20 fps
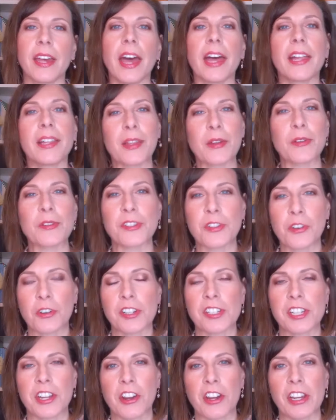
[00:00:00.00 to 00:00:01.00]
Hello,
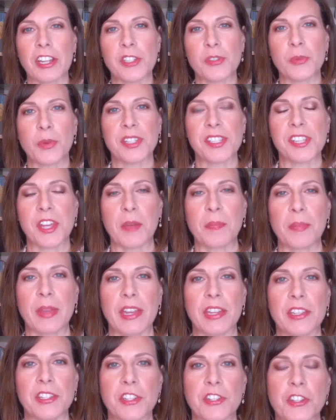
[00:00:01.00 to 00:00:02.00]
Snarkatarians. What's up?
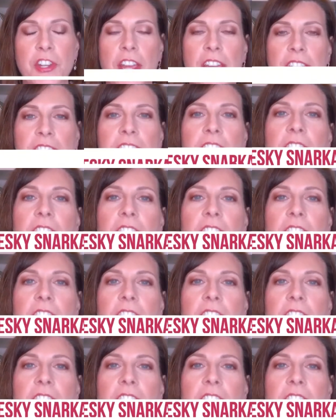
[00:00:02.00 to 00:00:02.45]
It's Jess.